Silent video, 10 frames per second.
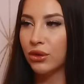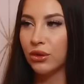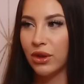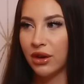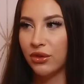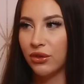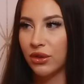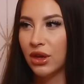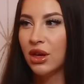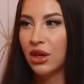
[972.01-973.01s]
through life.
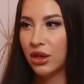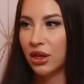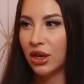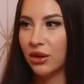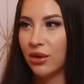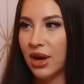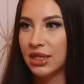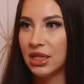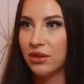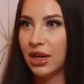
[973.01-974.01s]
Yeah. You know, and
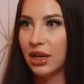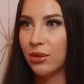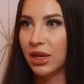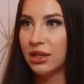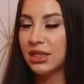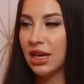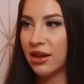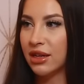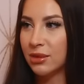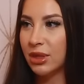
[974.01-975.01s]
so like when Seth
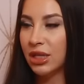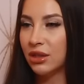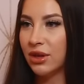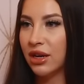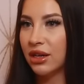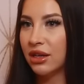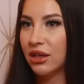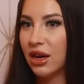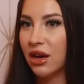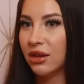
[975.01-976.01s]
asked me to do that
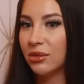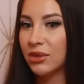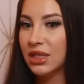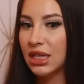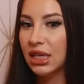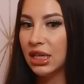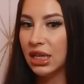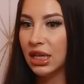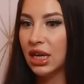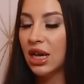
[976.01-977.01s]
um,
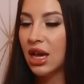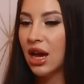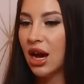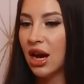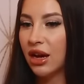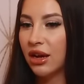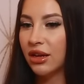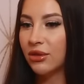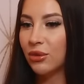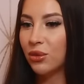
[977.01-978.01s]
scene,
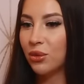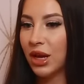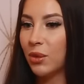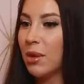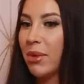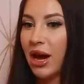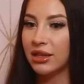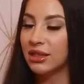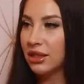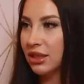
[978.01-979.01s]
I like went back
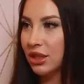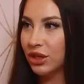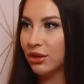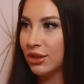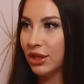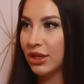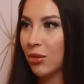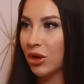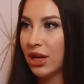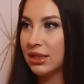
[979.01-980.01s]
into the studio and took a
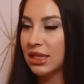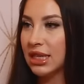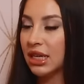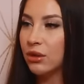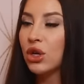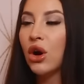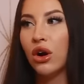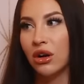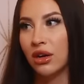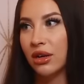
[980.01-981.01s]
couple classes and it was
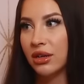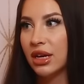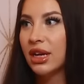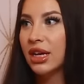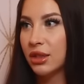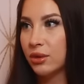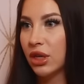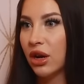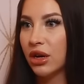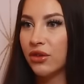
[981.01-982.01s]
hard it's
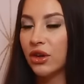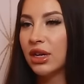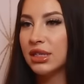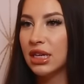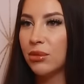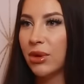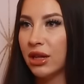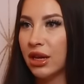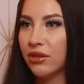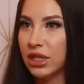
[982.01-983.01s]
really hard if you're not taking
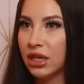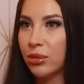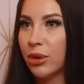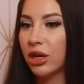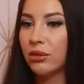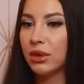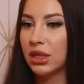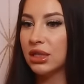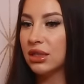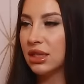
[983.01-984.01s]
ballet every day your body
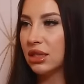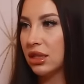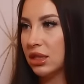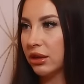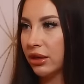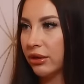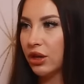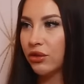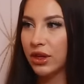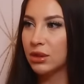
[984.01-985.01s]
really does like deteriorate
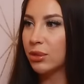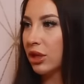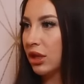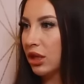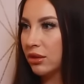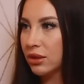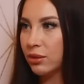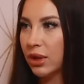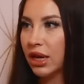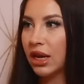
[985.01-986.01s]
your flexibility goes
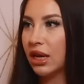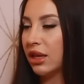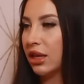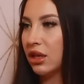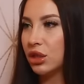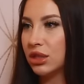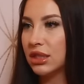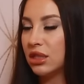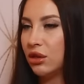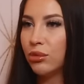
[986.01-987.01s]
away like you're
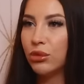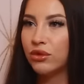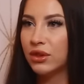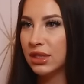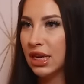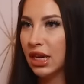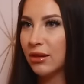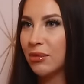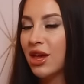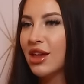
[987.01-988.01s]
just you don't move the
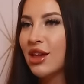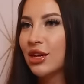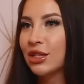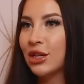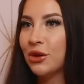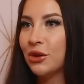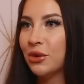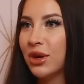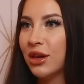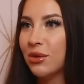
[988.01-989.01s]
same
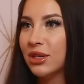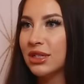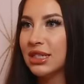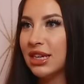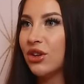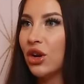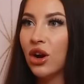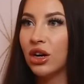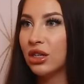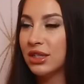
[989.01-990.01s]
so it was even
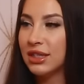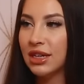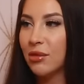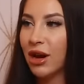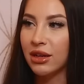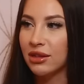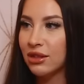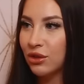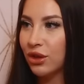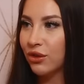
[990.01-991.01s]
hard just to get back in the
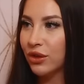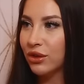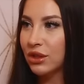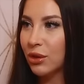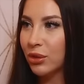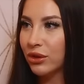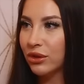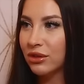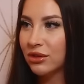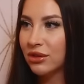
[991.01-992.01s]
studio for those
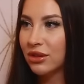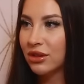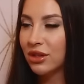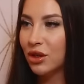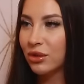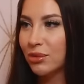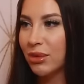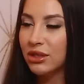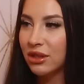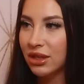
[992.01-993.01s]
couple you know it was
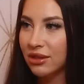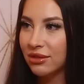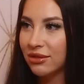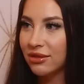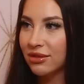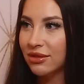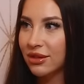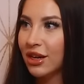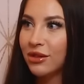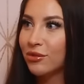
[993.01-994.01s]
mentally yeah
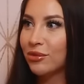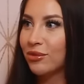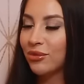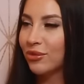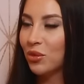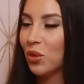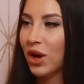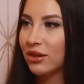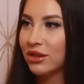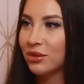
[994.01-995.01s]
kind of
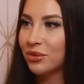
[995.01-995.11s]
wild